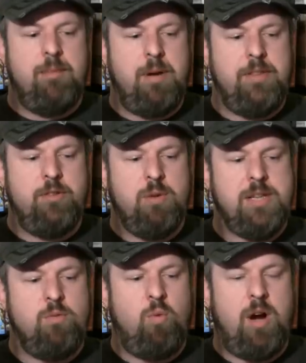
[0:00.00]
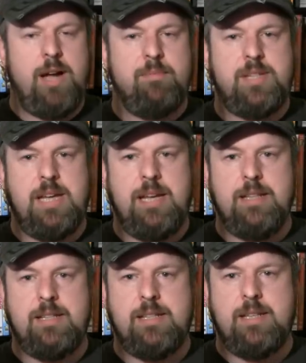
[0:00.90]
But the reason why I'm saying
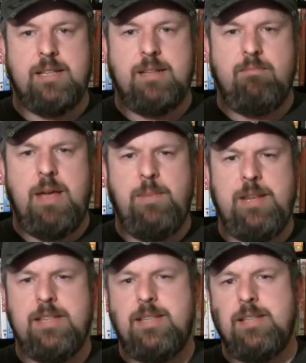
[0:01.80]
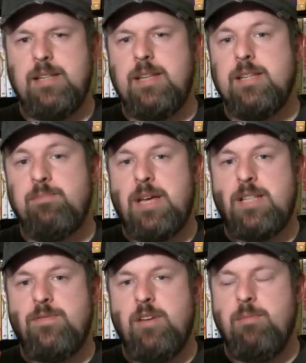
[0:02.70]
this, maybe this isn't his
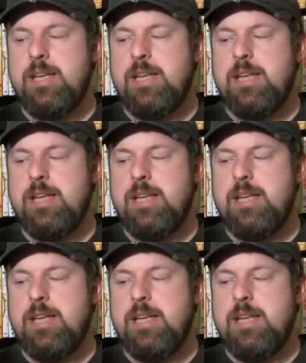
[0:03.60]
best film,